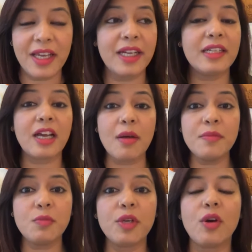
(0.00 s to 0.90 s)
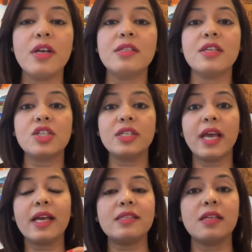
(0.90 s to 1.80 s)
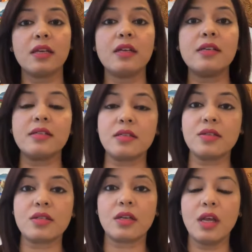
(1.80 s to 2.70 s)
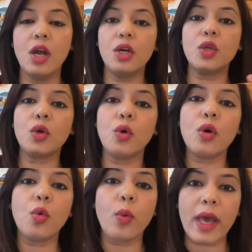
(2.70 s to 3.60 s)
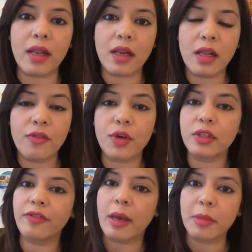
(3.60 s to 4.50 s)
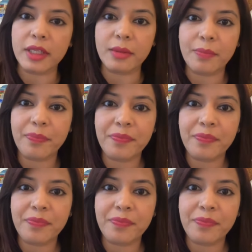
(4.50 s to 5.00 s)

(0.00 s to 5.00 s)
It comes because she has taken a decision to cook well for the family.